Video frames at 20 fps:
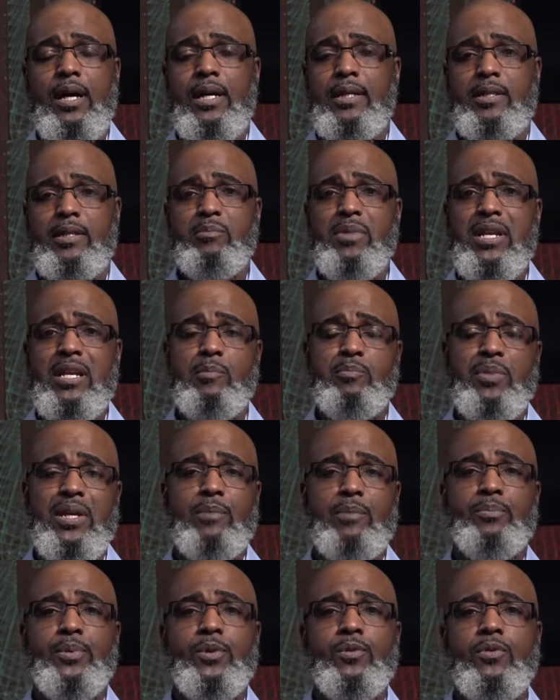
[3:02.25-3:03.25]
to many
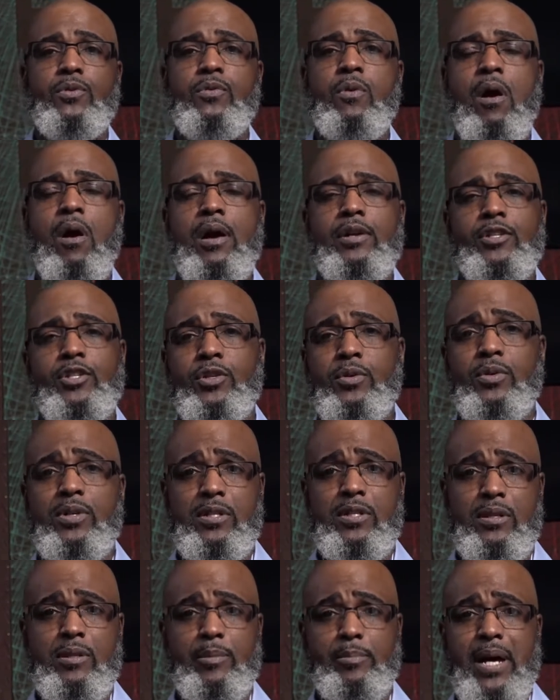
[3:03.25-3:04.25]
people who are
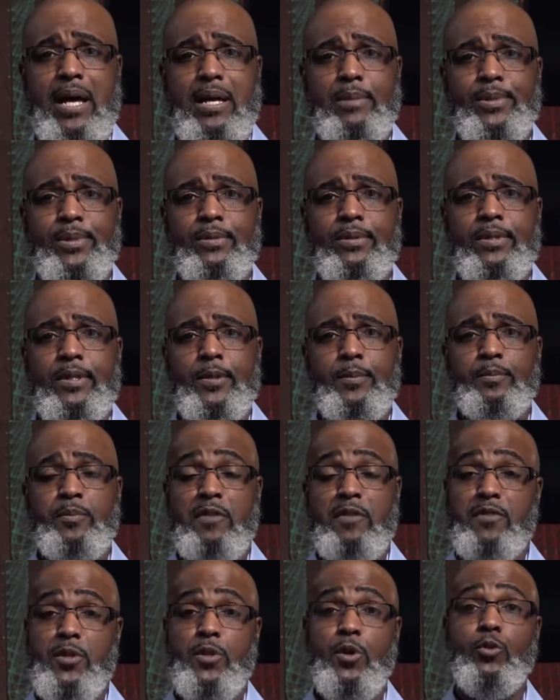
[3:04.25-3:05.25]
students of the Bible.
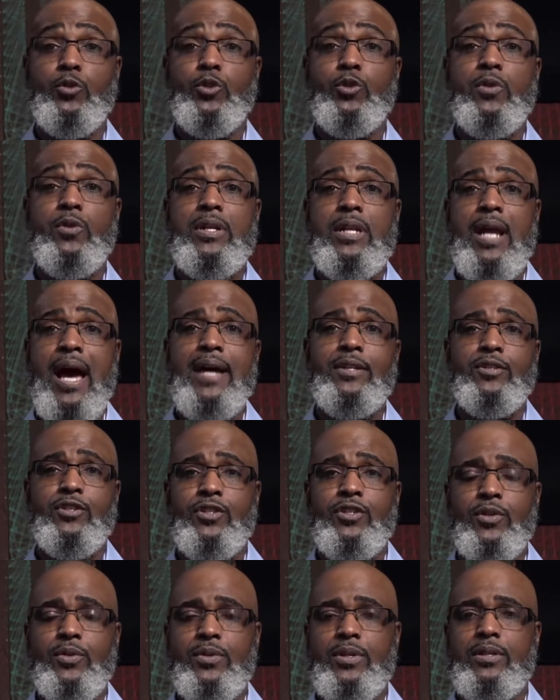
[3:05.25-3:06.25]
And for those who are not
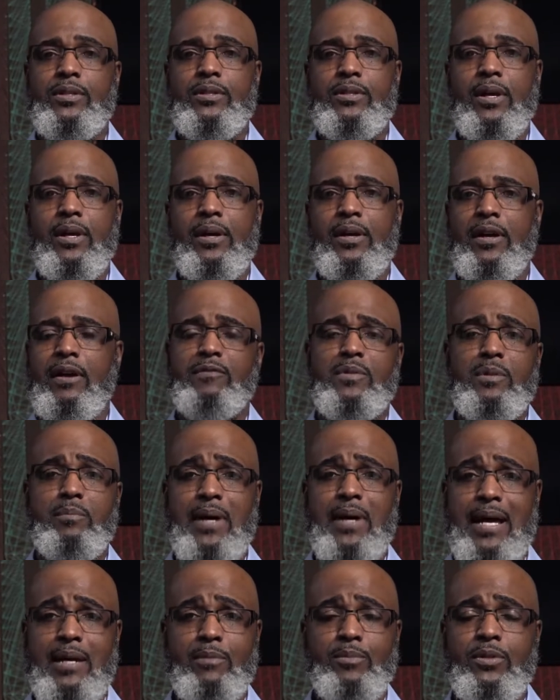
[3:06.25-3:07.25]
students of the
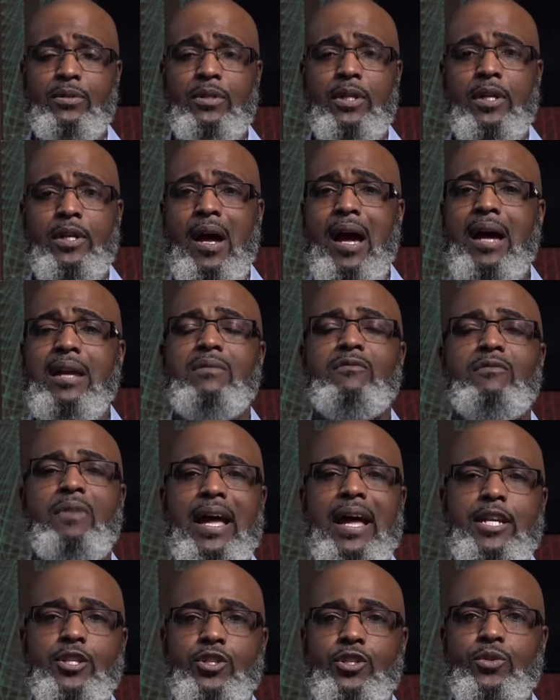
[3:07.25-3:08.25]
Bible, I
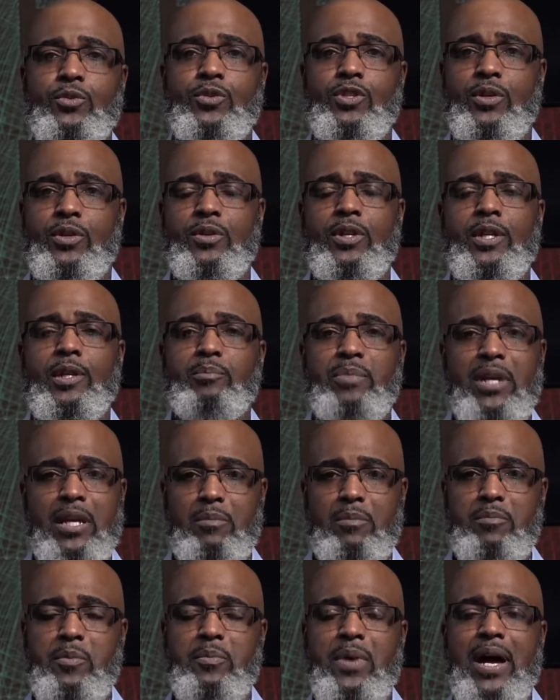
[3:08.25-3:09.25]
invite you to pick
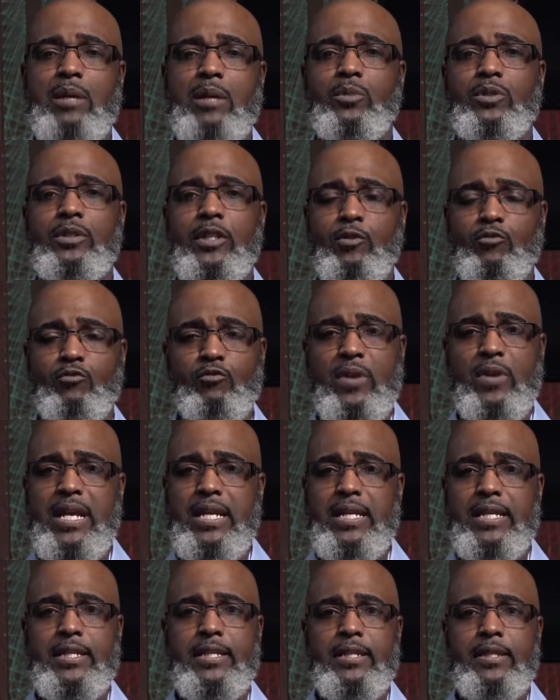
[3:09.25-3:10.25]
up your Bible and read
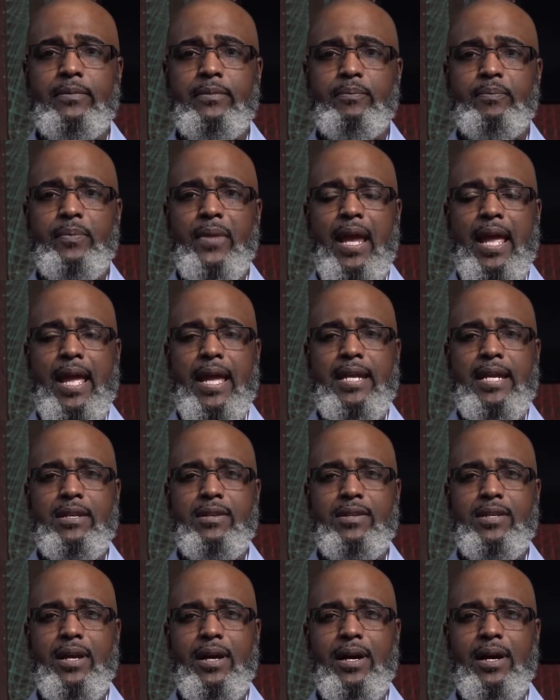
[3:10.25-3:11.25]
it
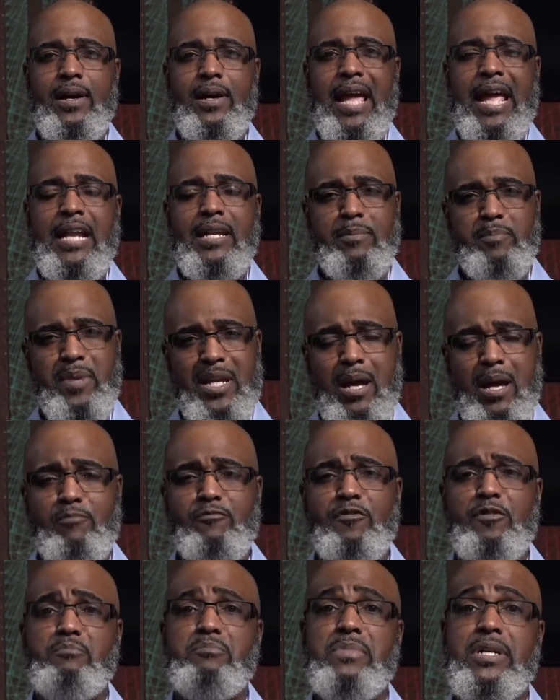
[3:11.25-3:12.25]
and become
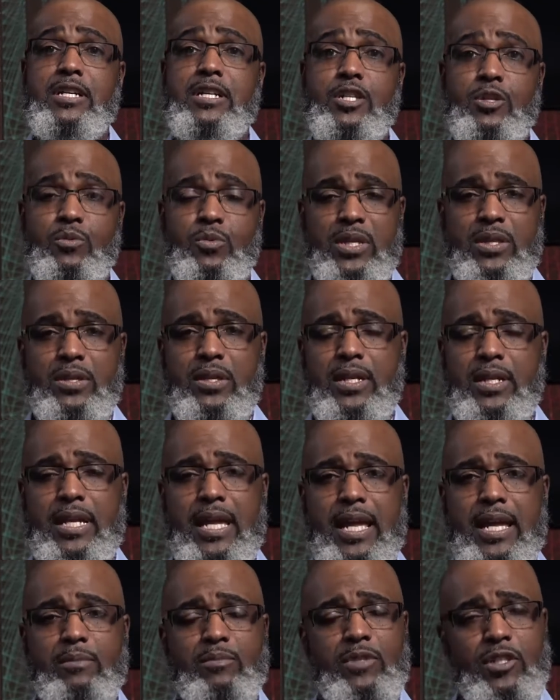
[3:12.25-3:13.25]
familiar with it
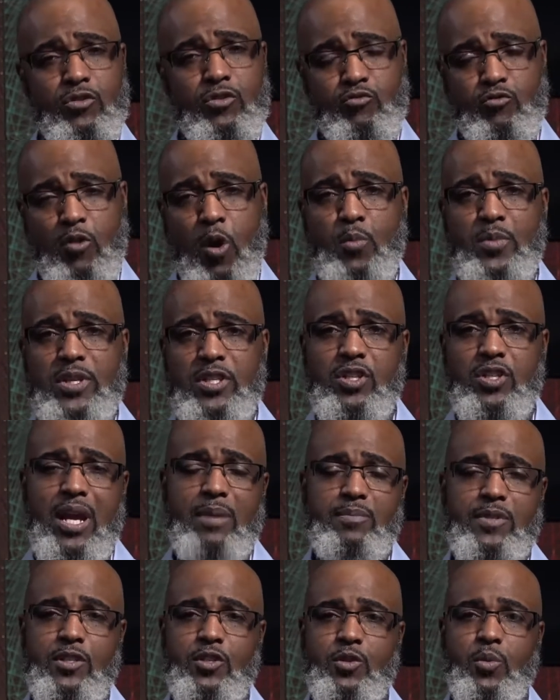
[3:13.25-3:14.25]
again. It's Romans
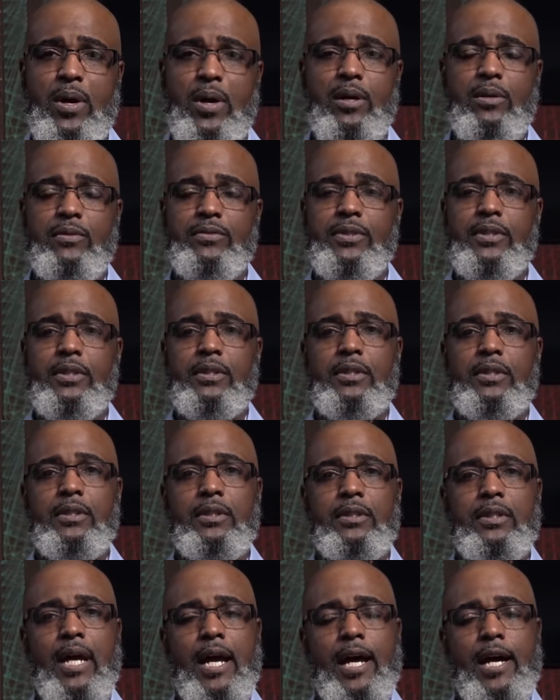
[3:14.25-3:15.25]
chapter 12.
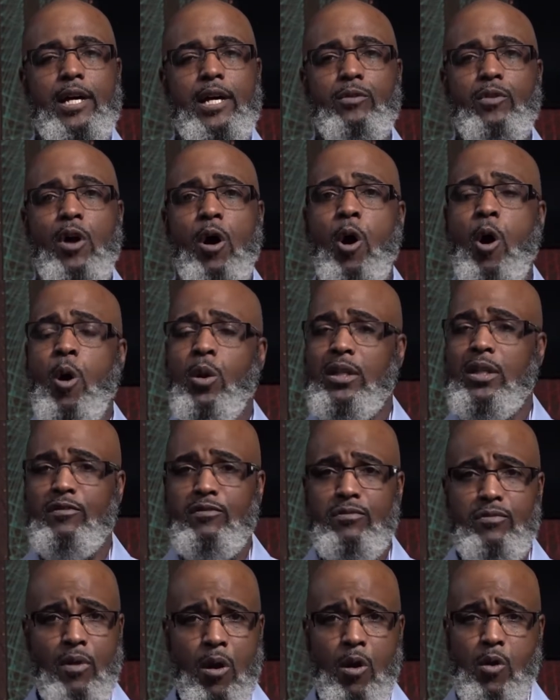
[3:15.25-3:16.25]
All of
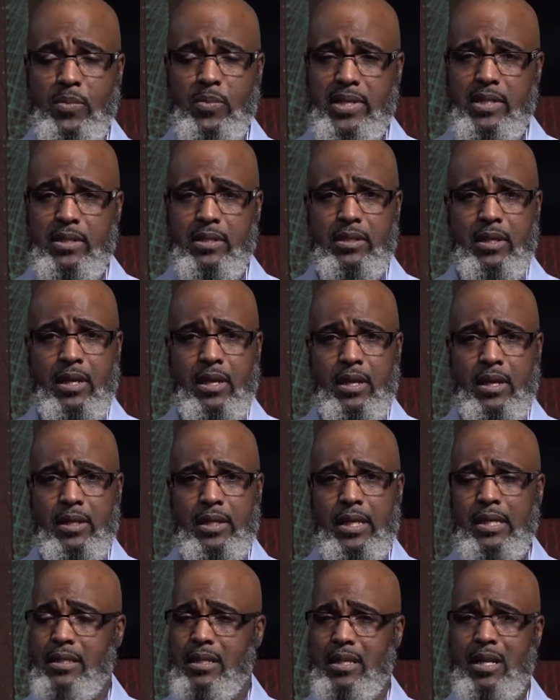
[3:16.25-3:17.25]
Romans
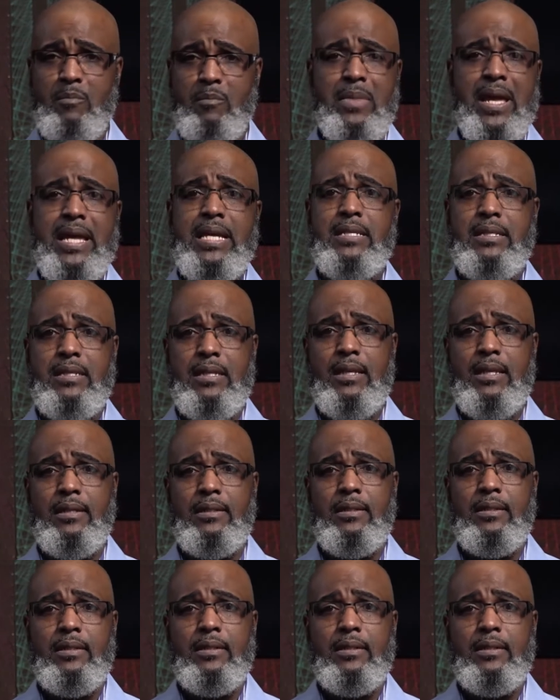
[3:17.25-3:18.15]
is an amazing